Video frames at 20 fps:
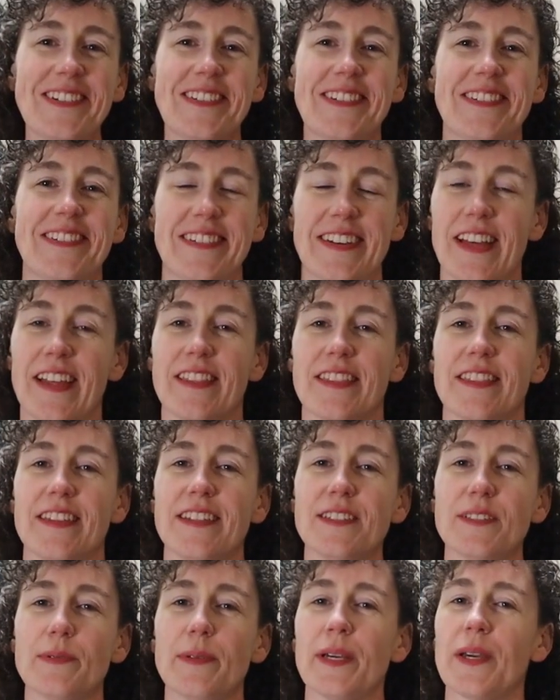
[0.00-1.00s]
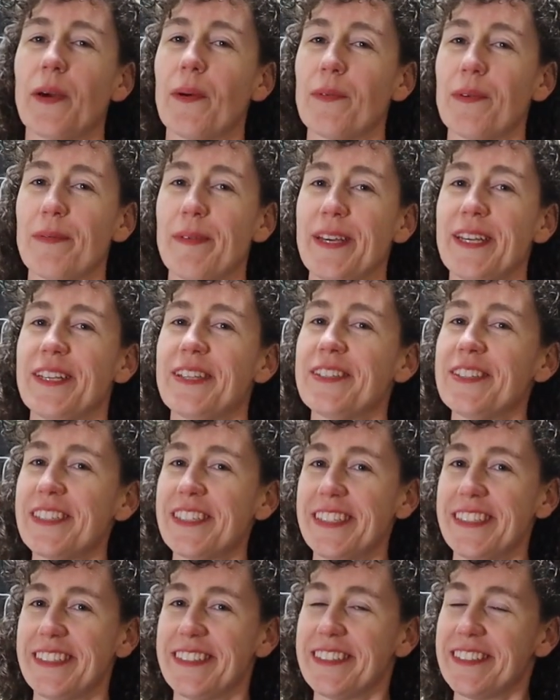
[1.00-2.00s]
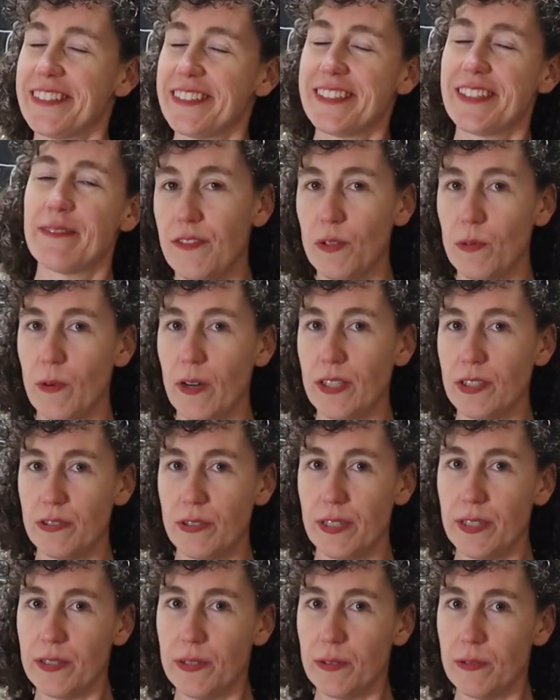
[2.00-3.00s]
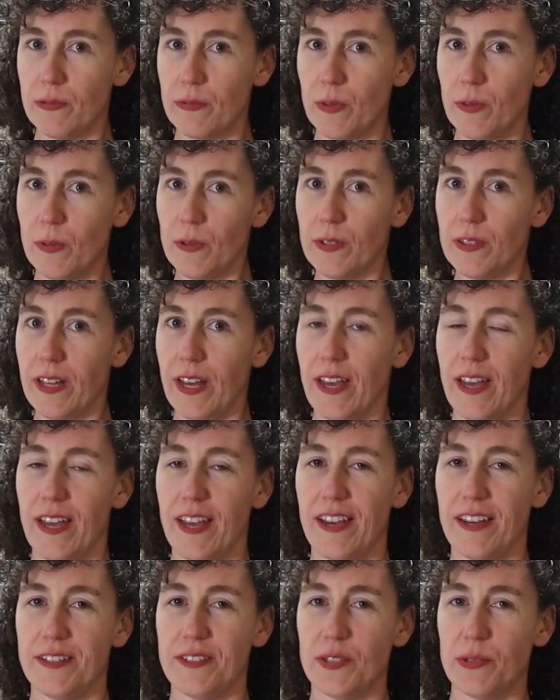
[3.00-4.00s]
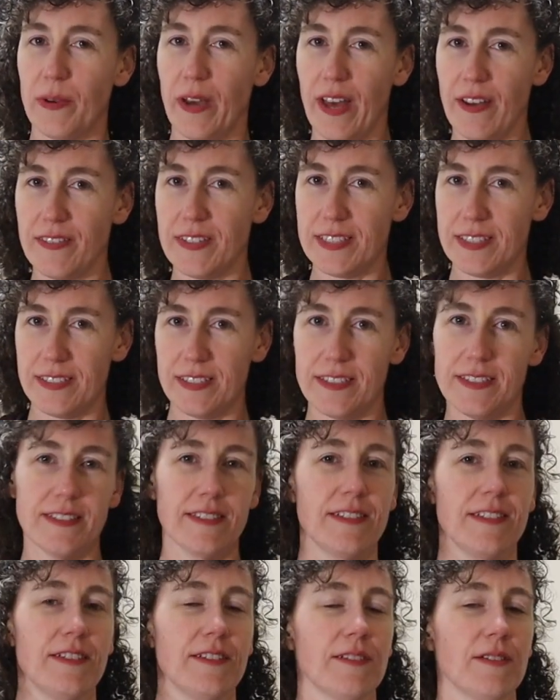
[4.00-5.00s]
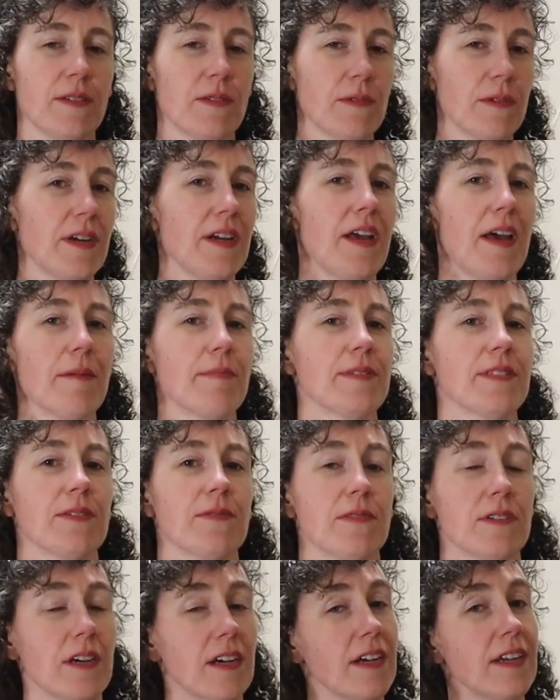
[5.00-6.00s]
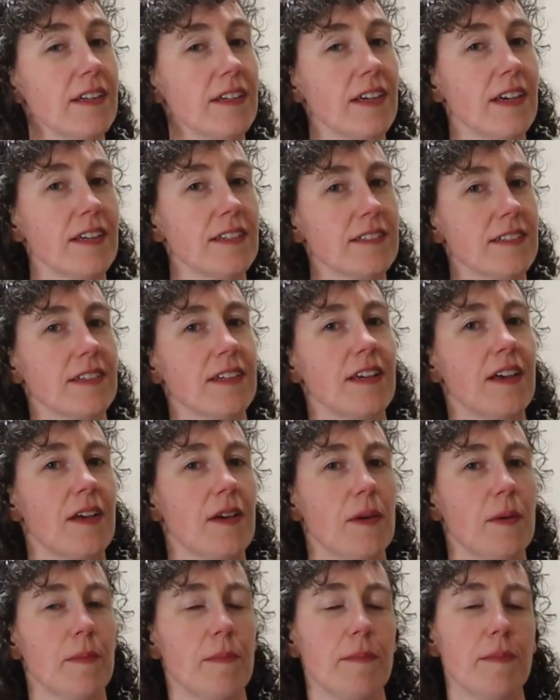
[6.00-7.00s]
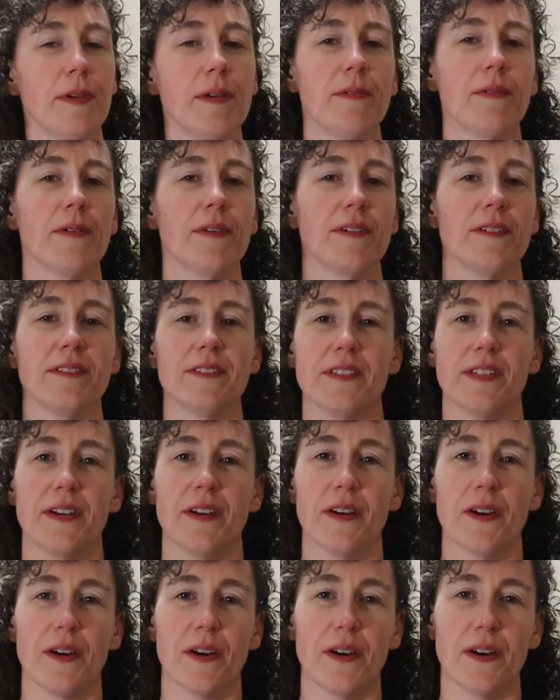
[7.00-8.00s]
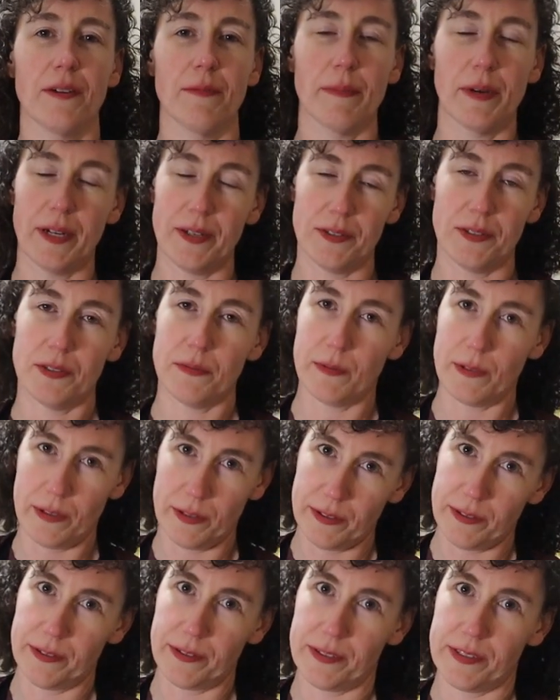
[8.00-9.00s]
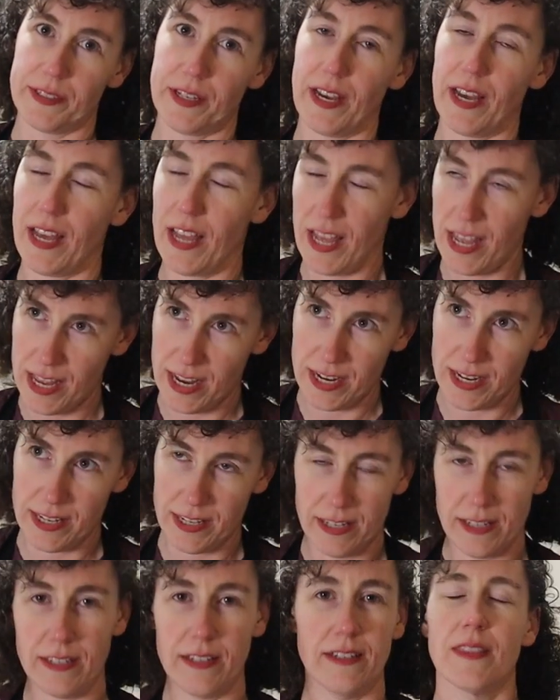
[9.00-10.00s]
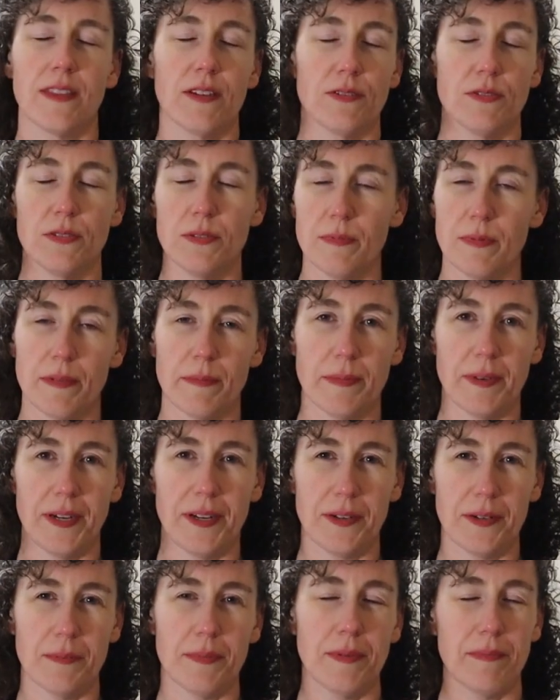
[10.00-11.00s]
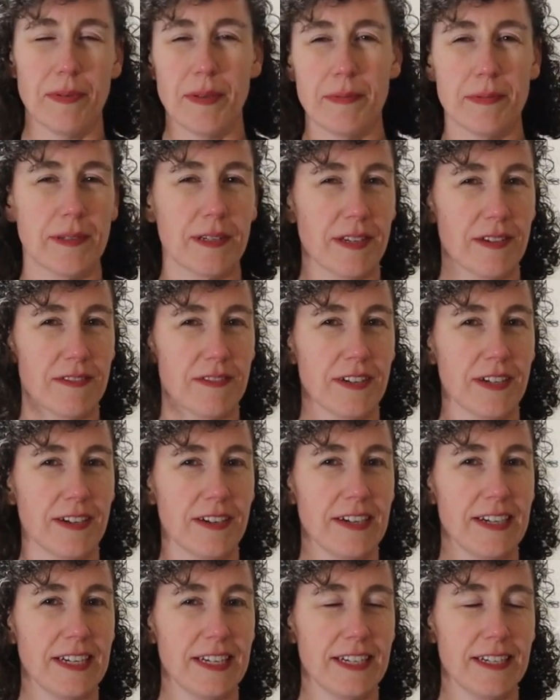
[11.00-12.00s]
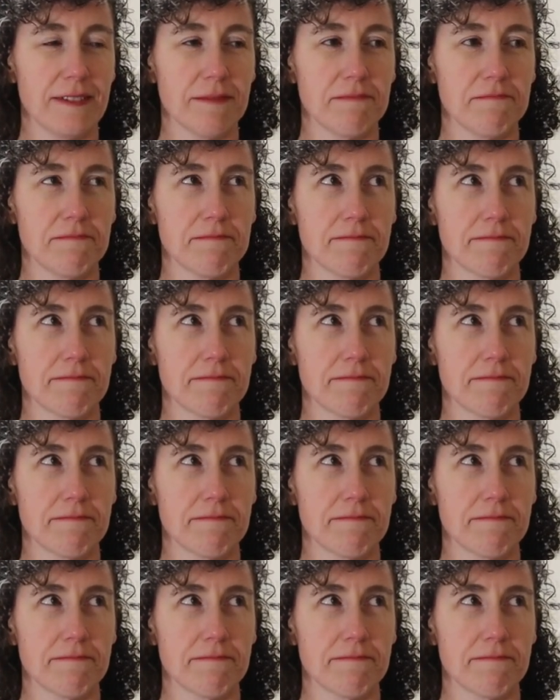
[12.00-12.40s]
Hello! This week we're making cookies. If you watch Critical Role and you haven't seen season 3, episode 9 yet, be warned, there are minor spoilers ahead. They're super minor, but people get very